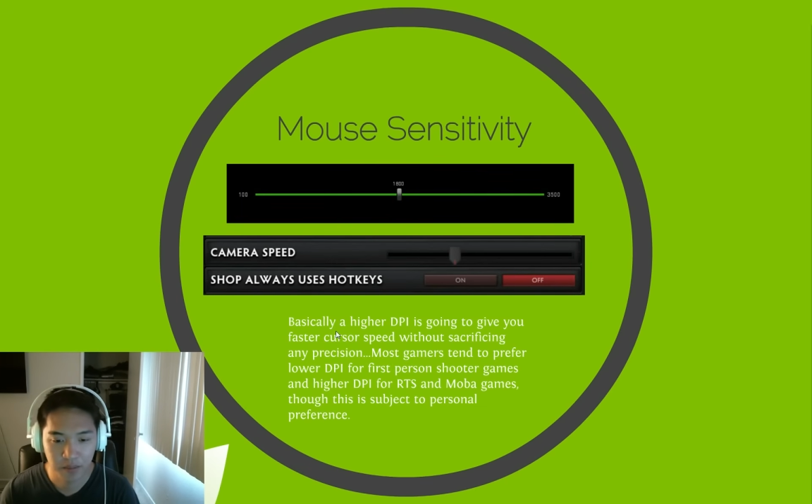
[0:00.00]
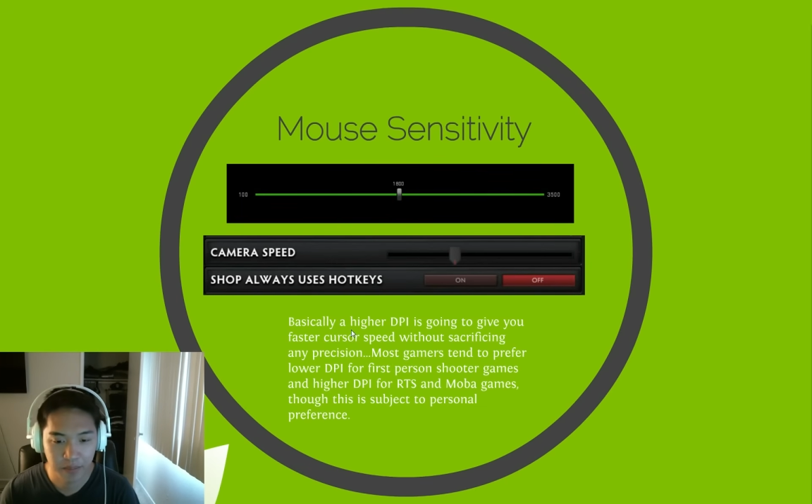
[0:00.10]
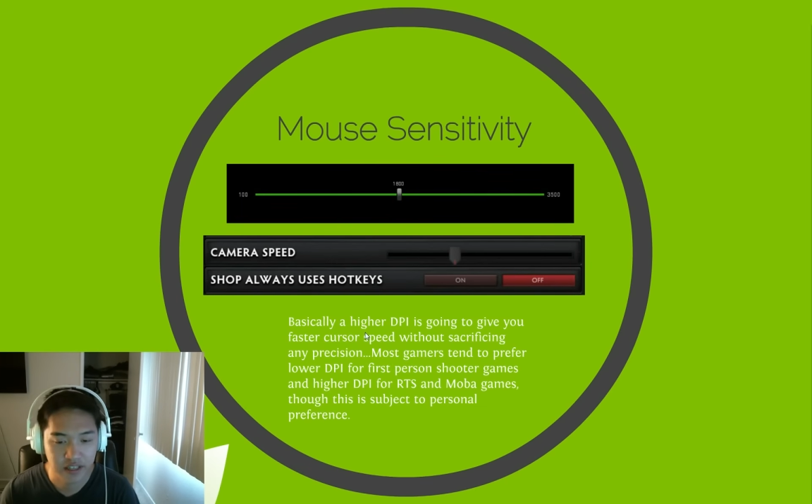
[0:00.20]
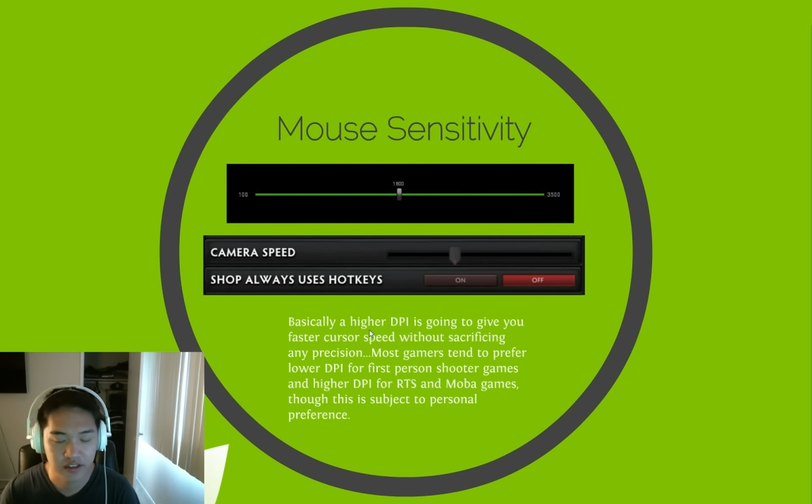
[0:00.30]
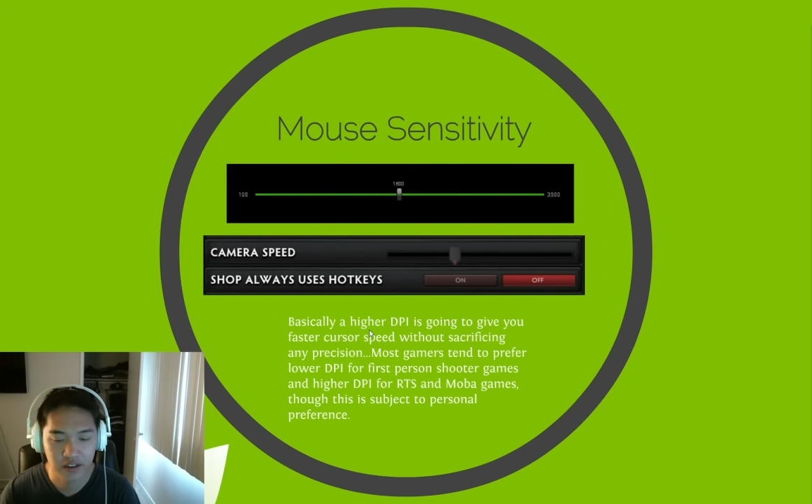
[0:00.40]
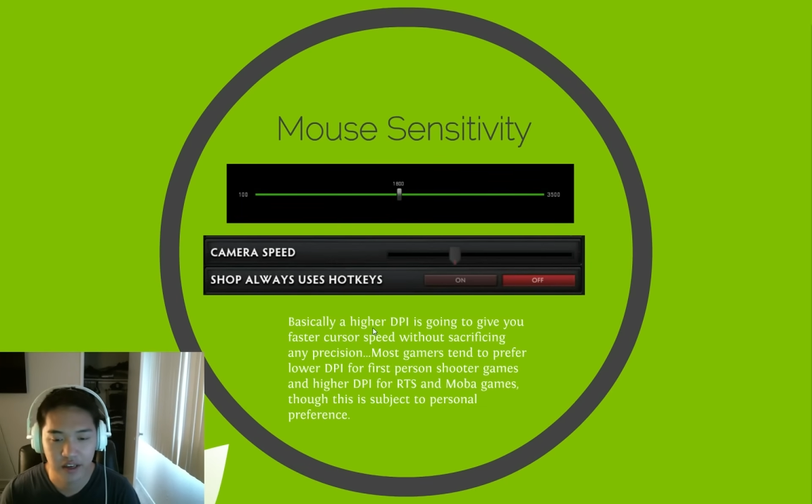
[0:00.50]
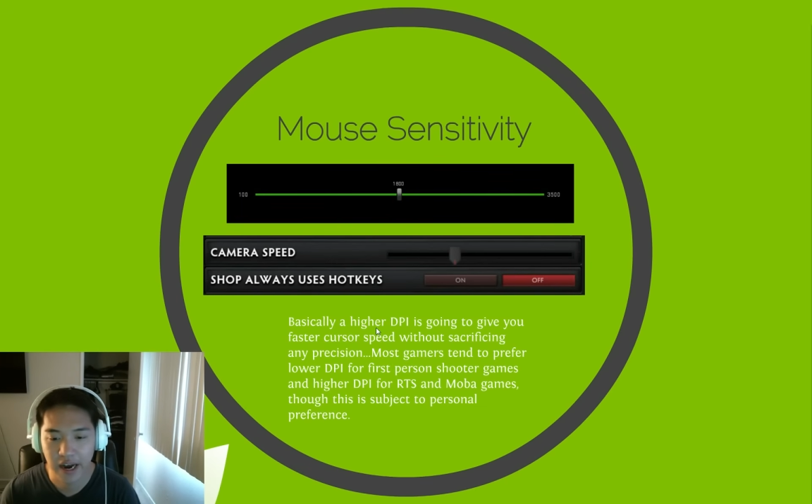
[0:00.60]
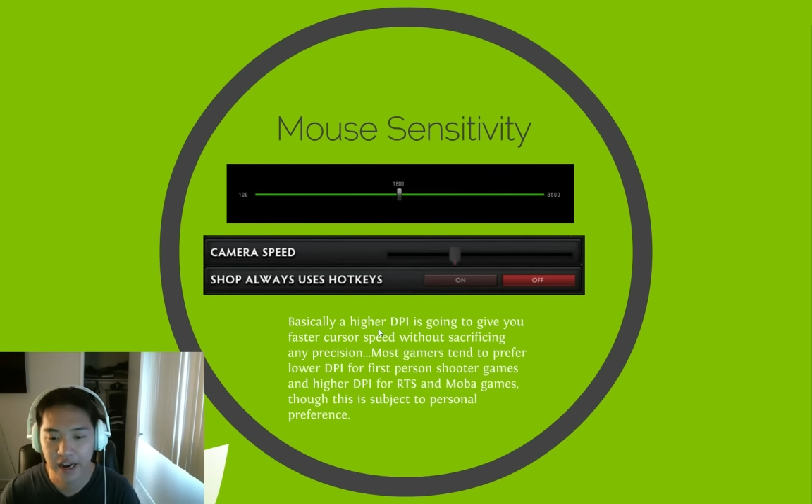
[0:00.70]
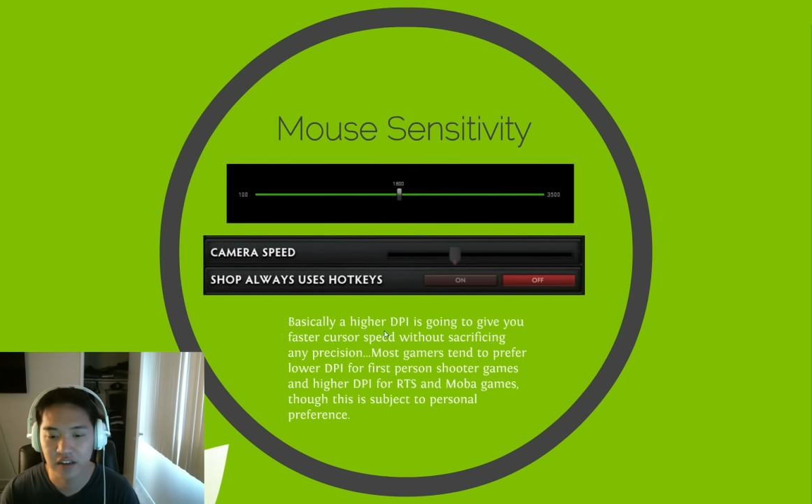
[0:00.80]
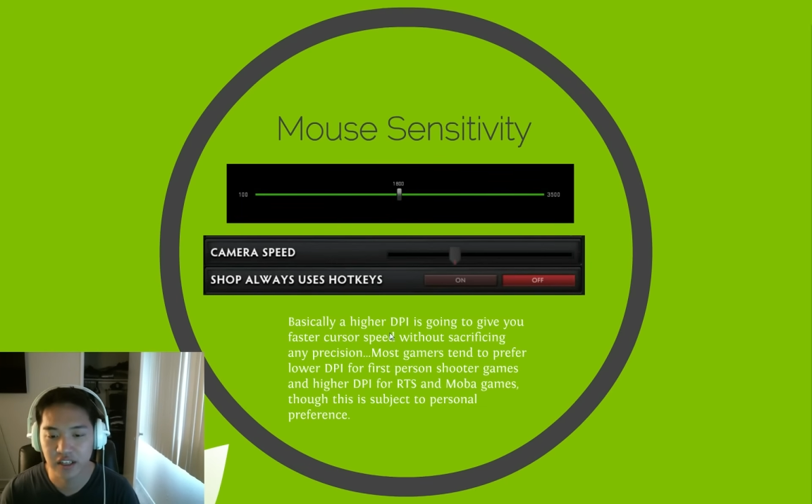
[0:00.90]
Basically, a
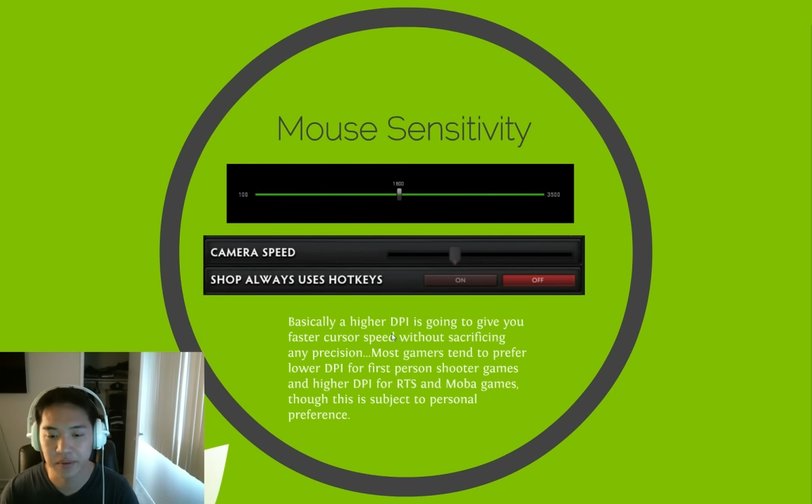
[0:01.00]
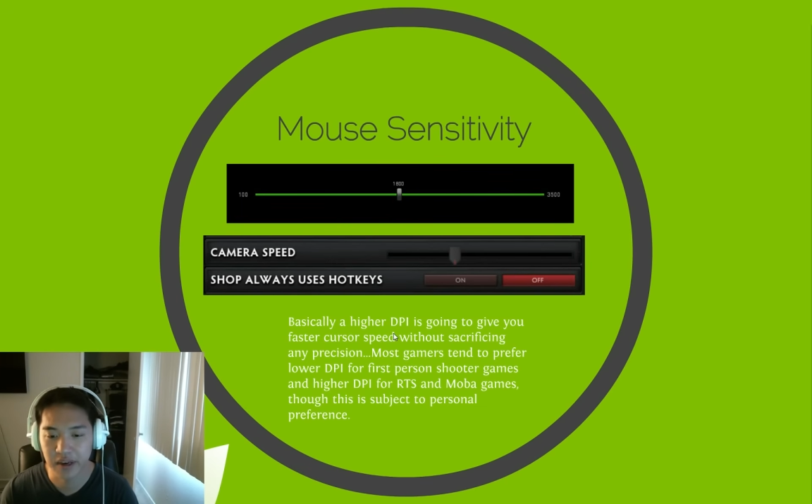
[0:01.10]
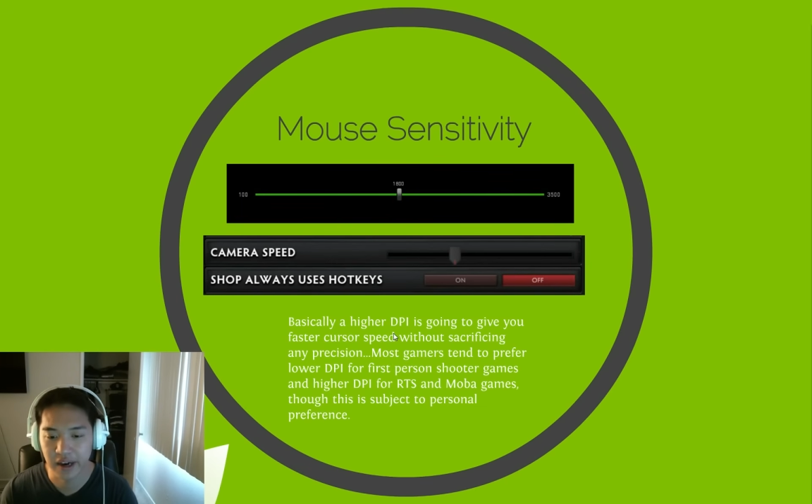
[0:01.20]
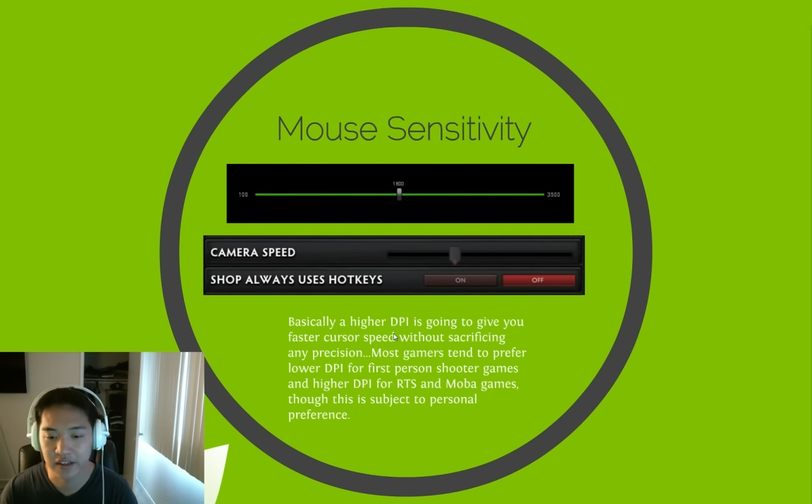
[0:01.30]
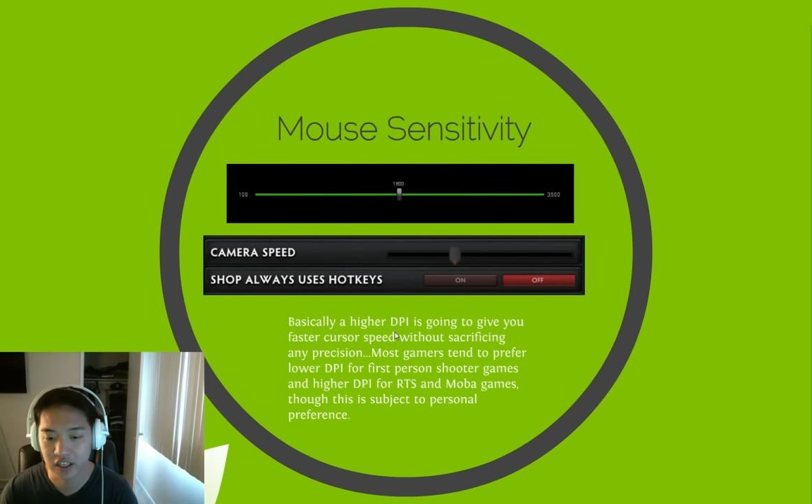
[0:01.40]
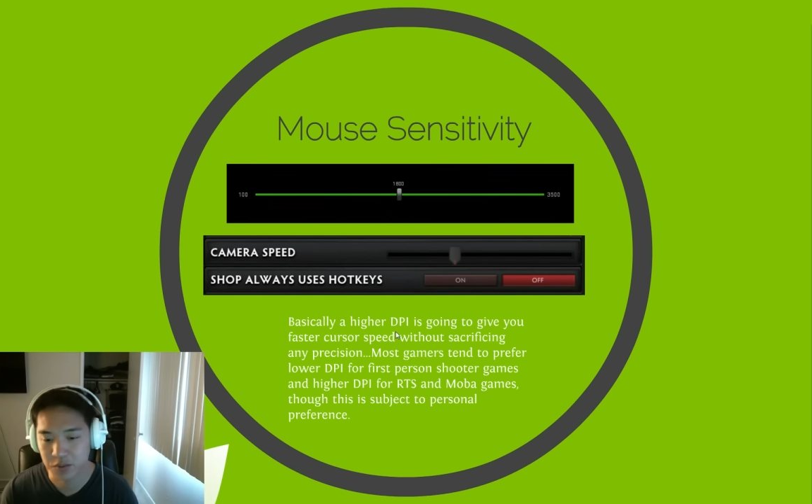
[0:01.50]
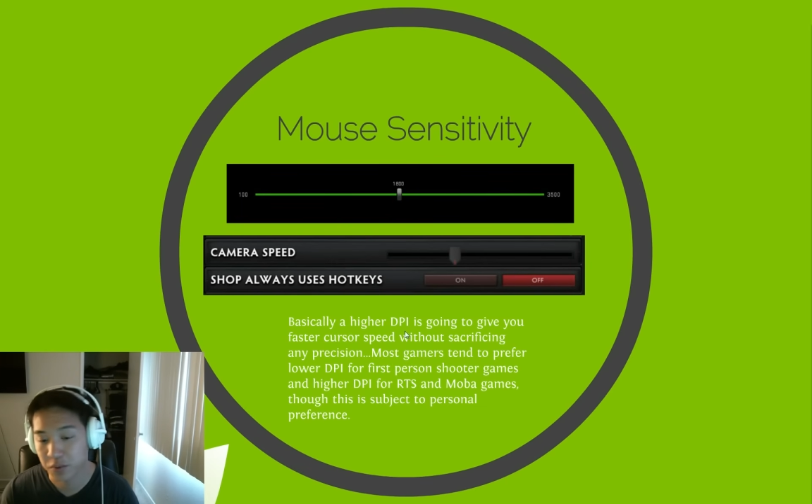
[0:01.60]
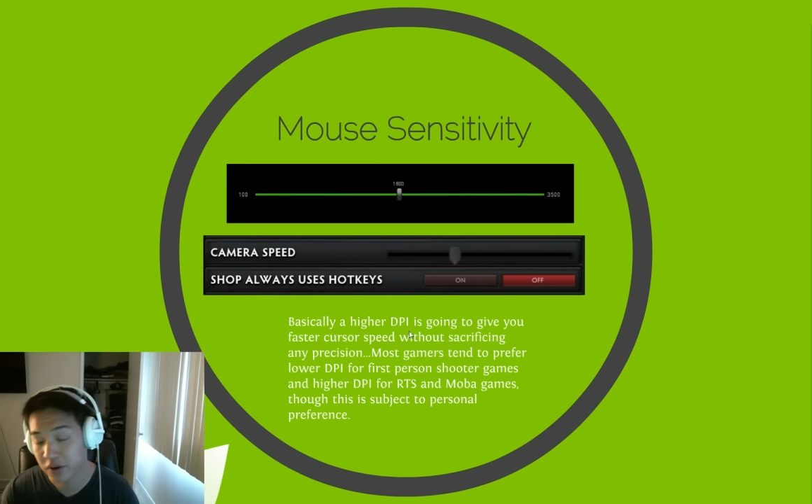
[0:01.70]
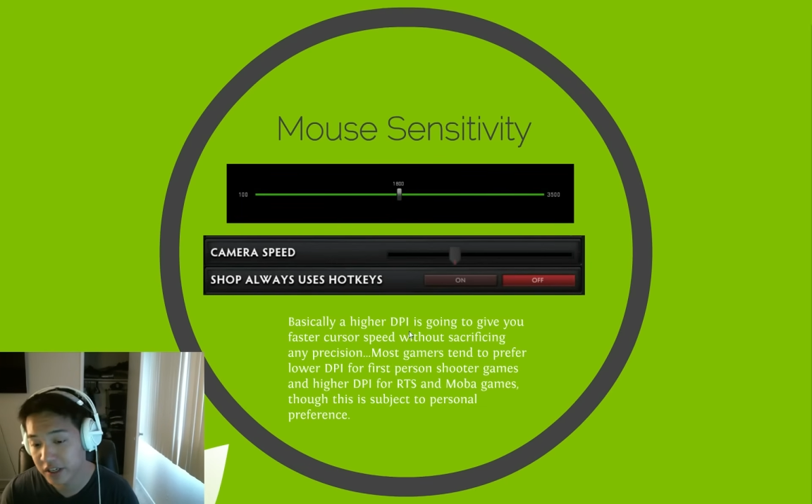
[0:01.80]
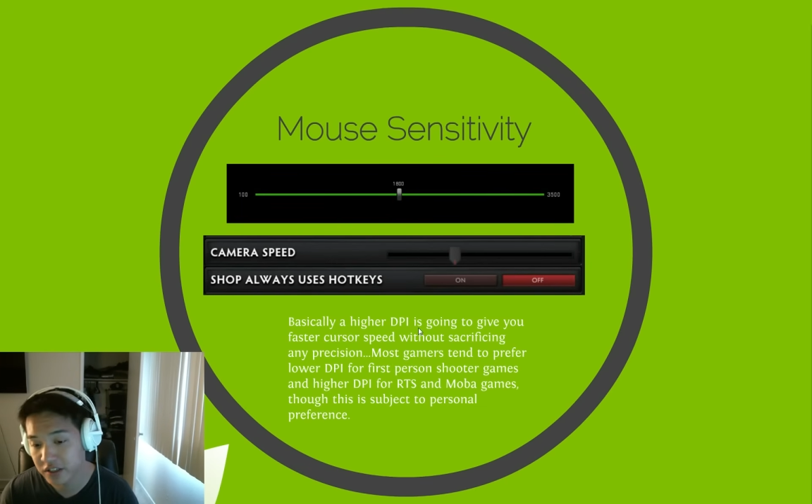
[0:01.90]
higher DPI, dots
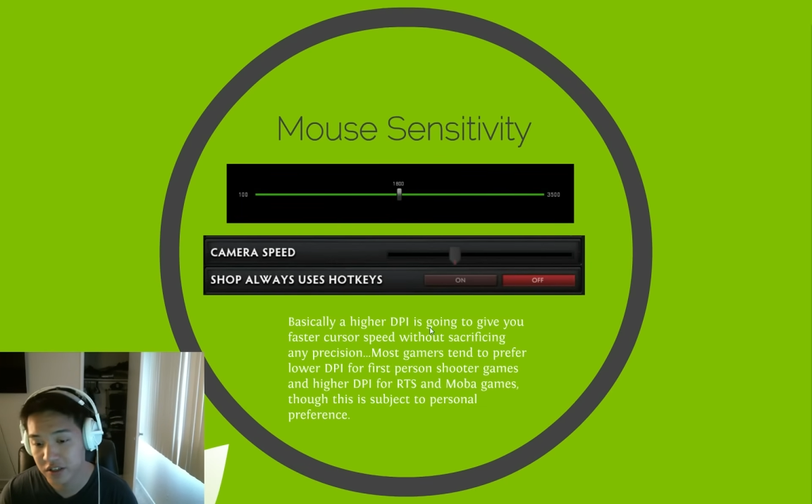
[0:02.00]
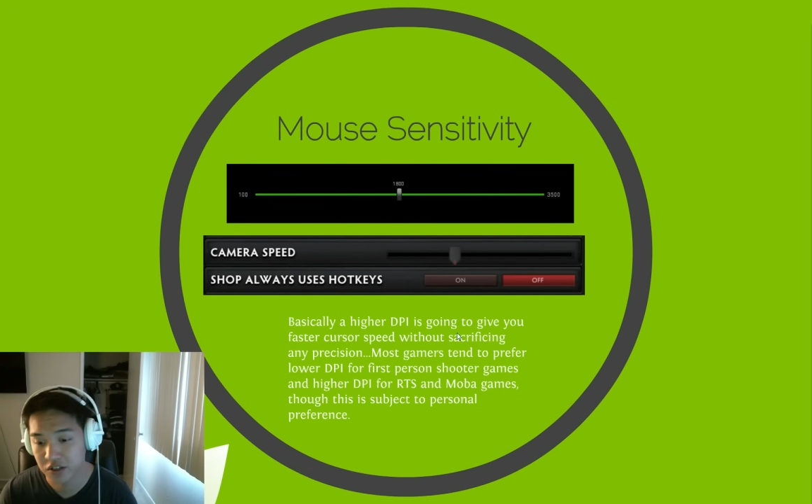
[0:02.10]
per inch,